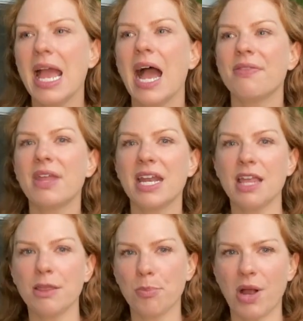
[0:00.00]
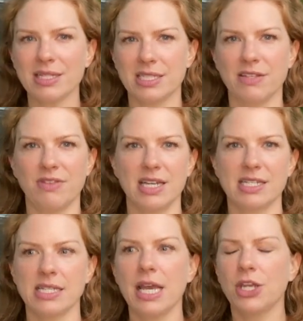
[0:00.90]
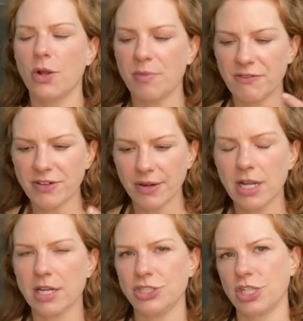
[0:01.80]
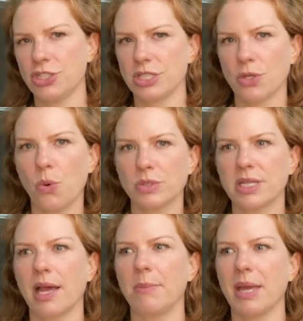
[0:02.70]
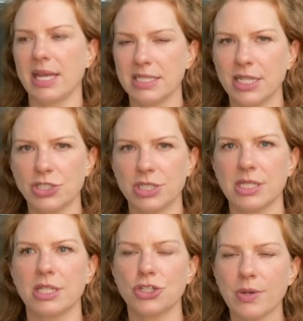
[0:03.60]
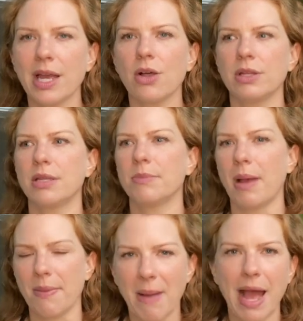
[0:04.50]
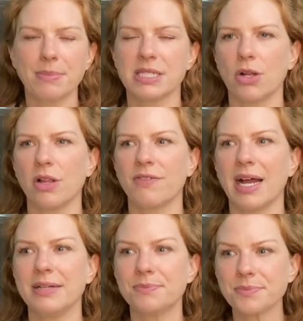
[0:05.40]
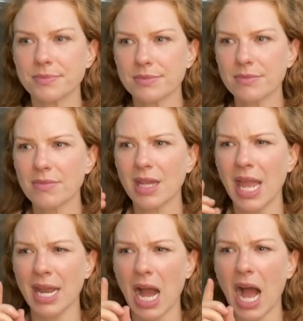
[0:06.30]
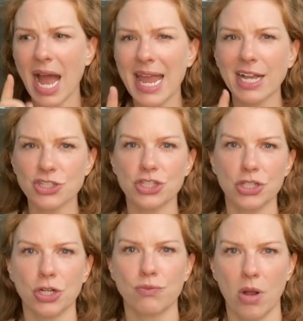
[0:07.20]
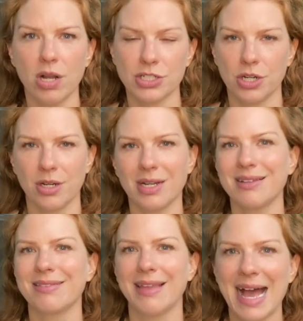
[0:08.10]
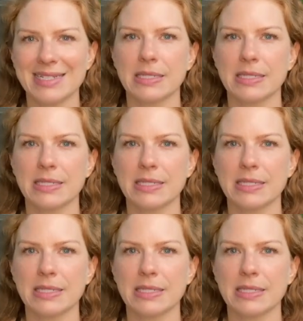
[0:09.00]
And then in the process of this, I've been very conscientious the whole time, paying attention to the trail and my maps and all of that. And I actually took a wrong turn in the last